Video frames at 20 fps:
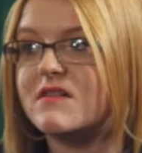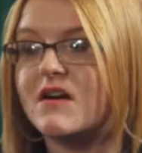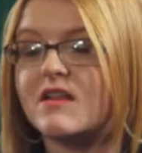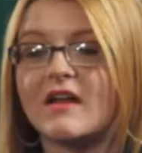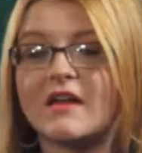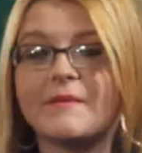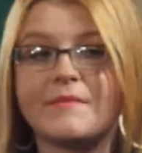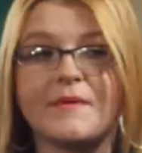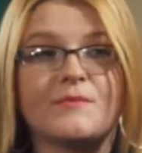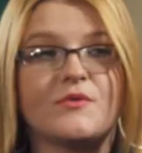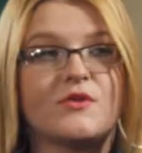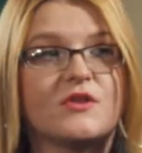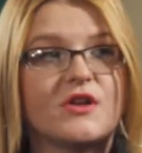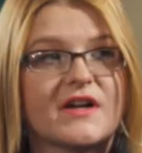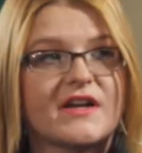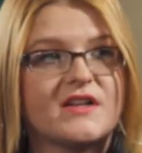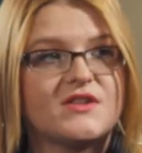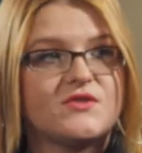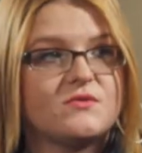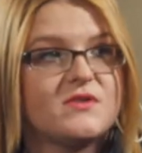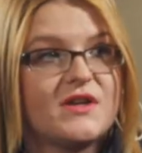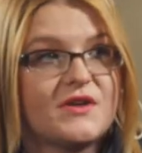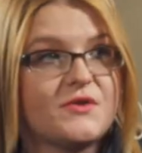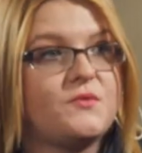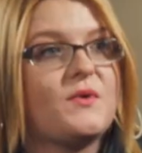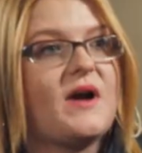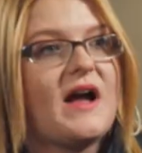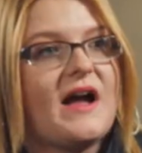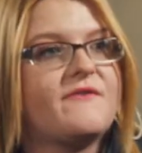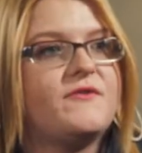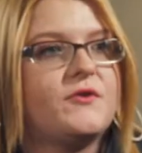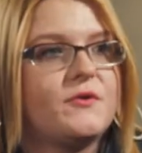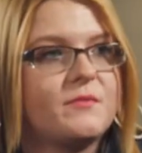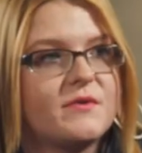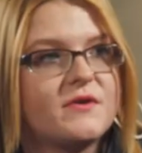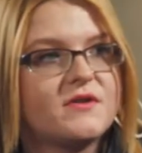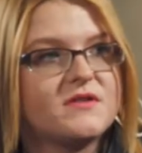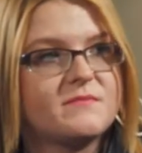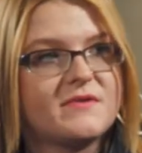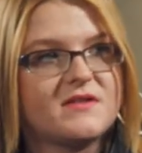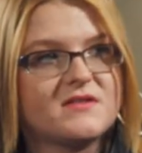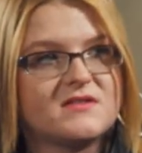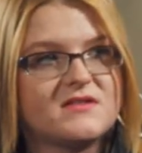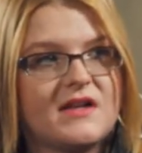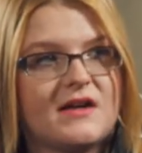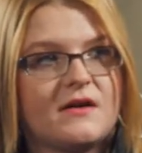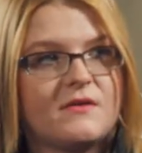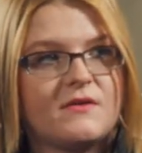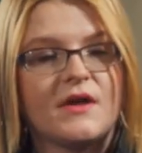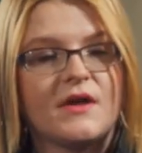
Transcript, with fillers: A lot of people look at you like you have no purpose now.